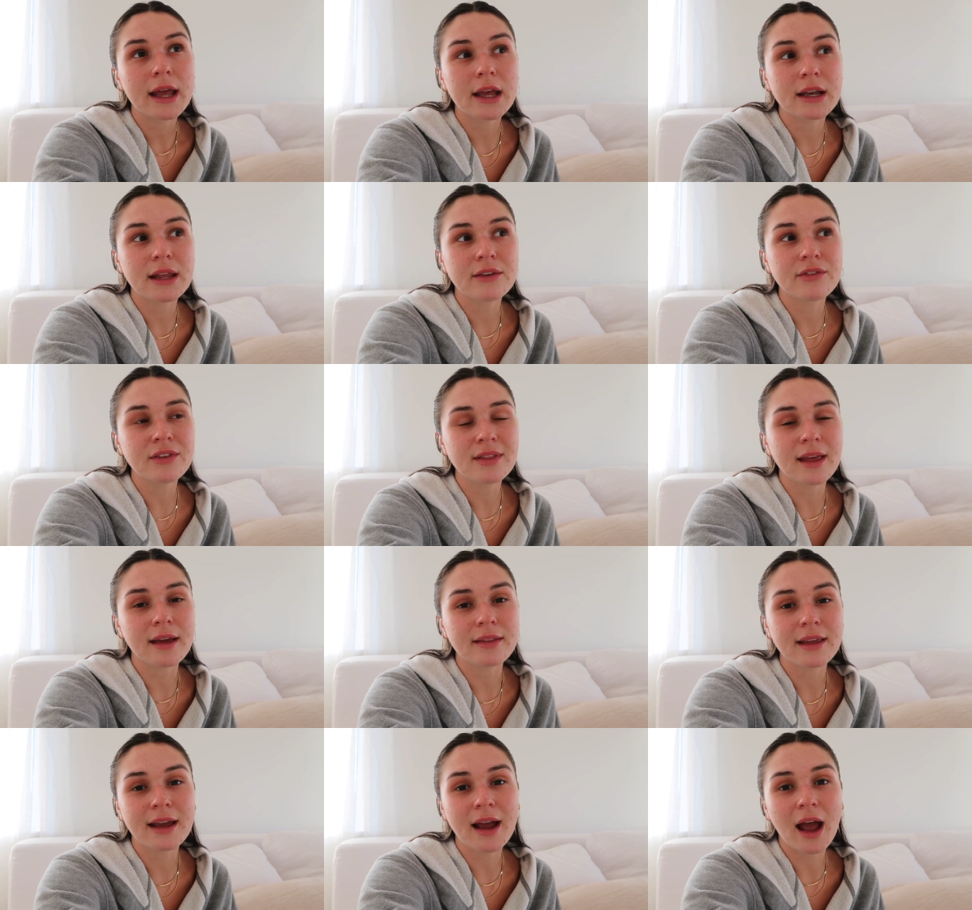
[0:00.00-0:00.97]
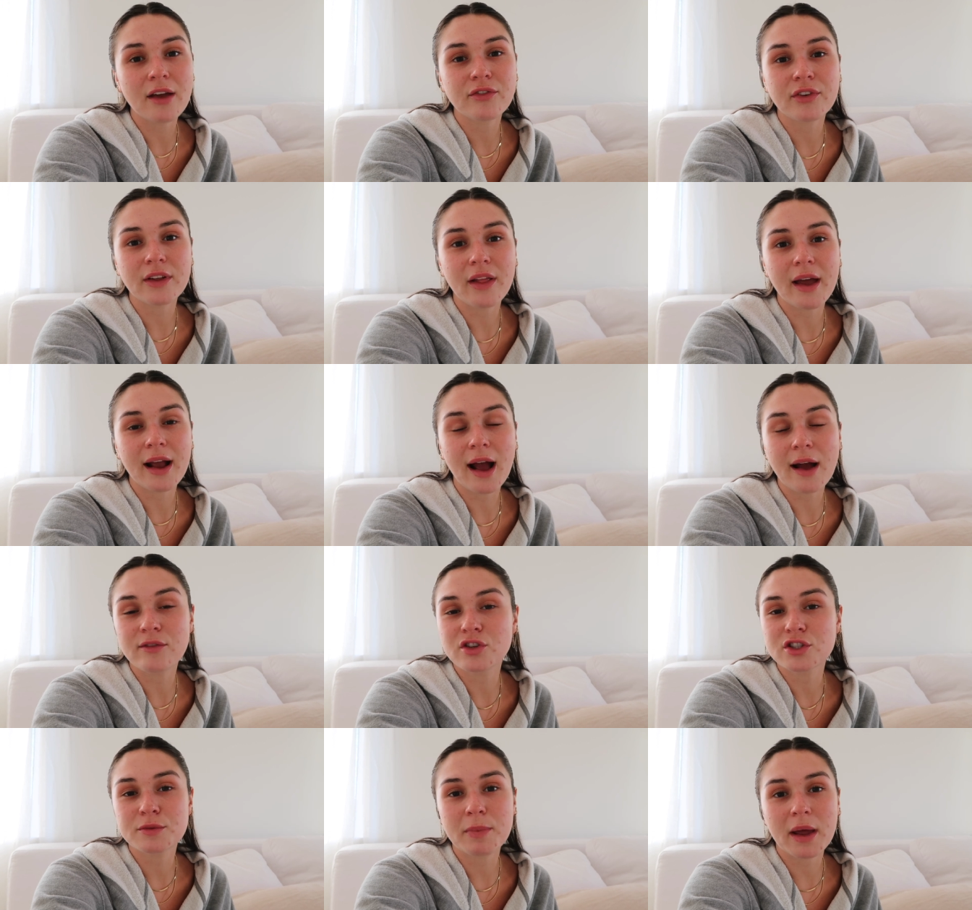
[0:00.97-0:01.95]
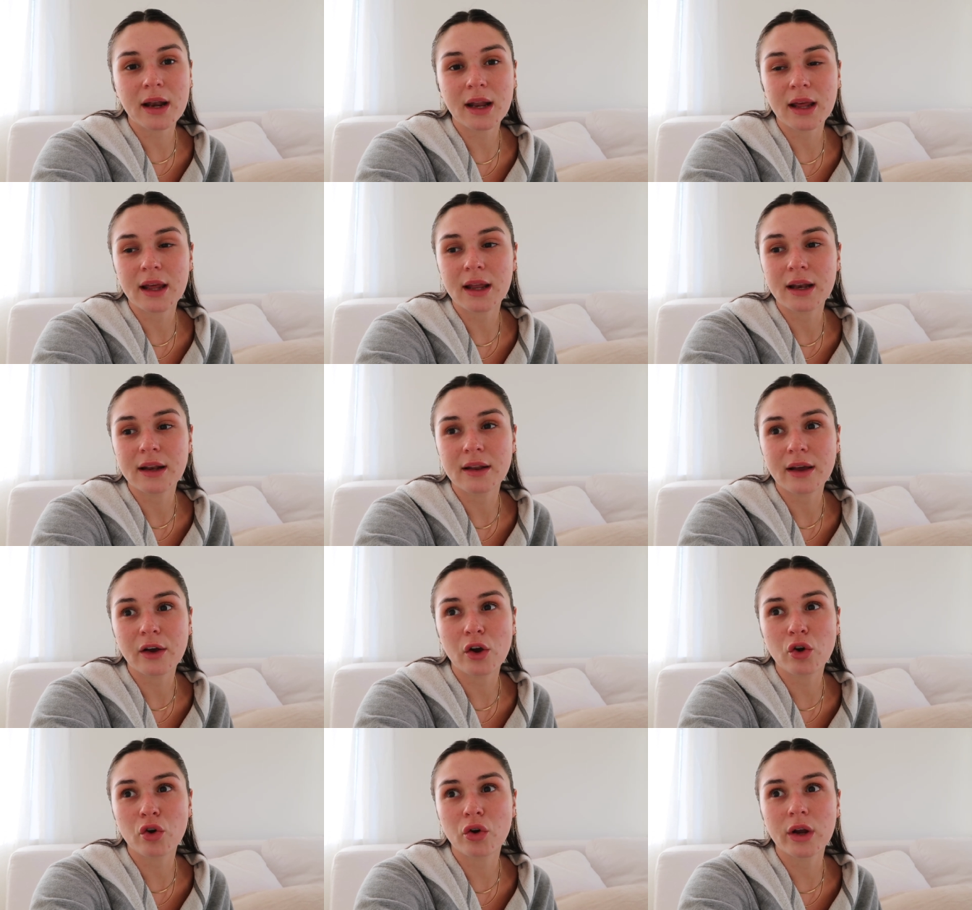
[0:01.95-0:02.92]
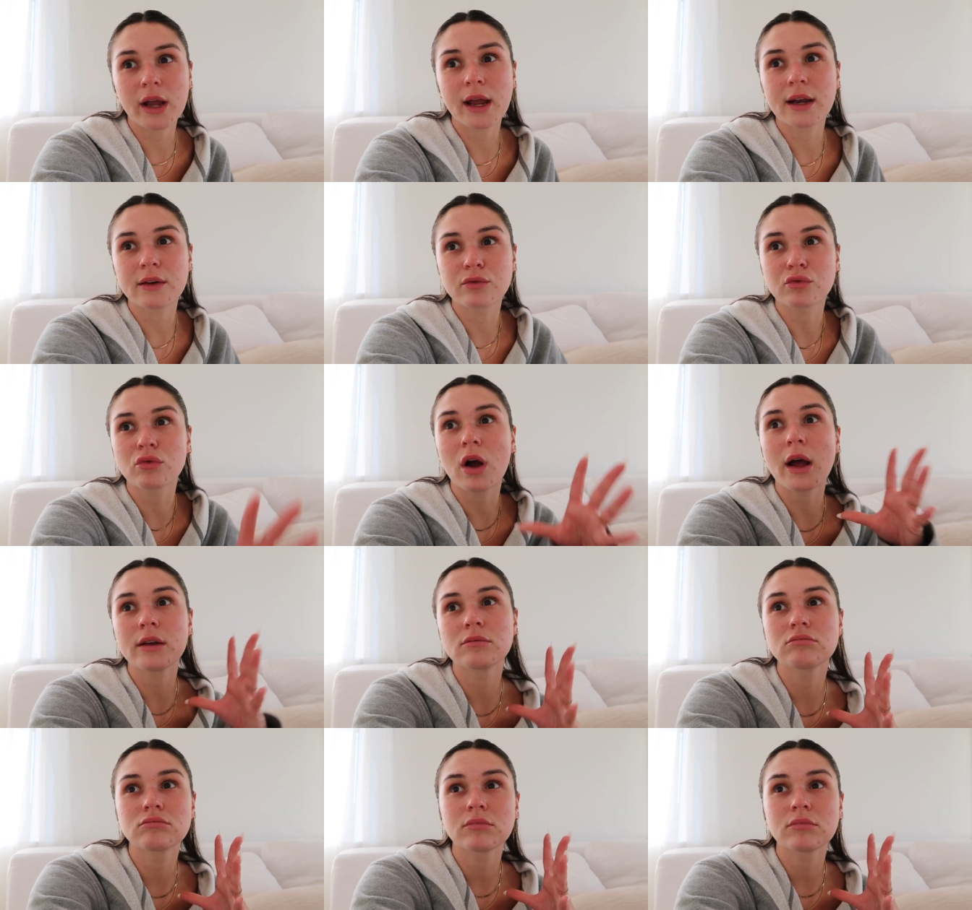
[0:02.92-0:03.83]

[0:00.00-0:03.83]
And even lately, I feel like I've just been in like a creative rut.